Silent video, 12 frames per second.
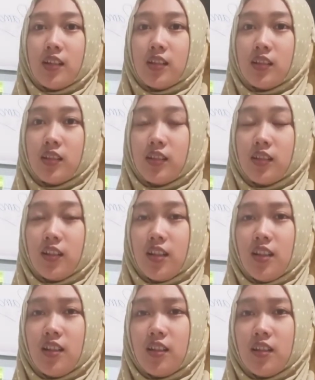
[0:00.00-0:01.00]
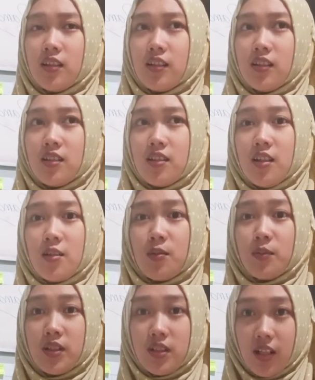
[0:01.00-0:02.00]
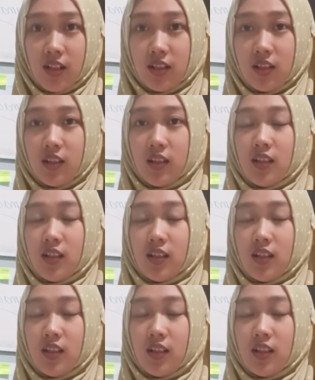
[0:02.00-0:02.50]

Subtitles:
In the judgment day,